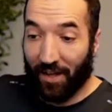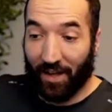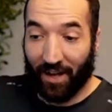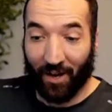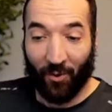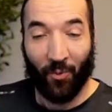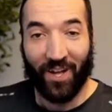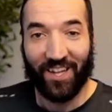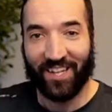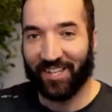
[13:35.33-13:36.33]

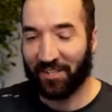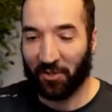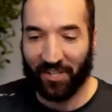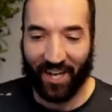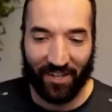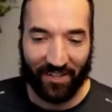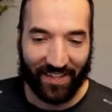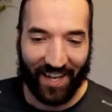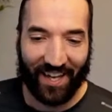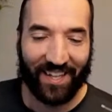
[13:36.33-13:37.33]
well and in good health,
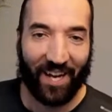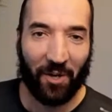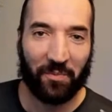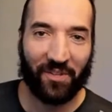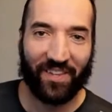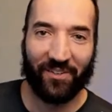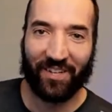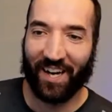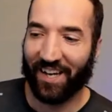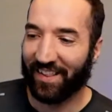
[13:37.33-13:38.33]
and I hope to see you
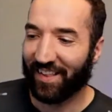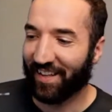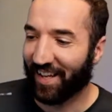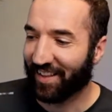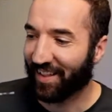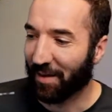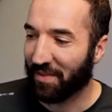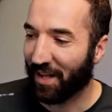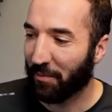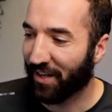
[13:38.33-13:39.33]
guys next time.
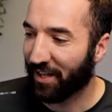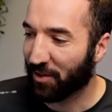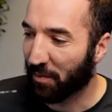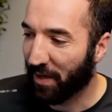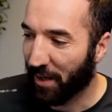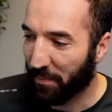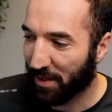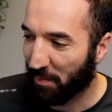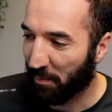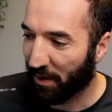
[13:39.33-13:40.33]
Assalamu alaikum, and
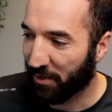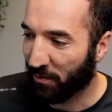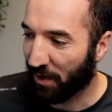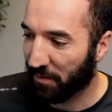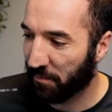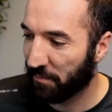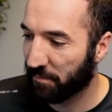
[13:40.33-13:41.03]
peace be upon you all.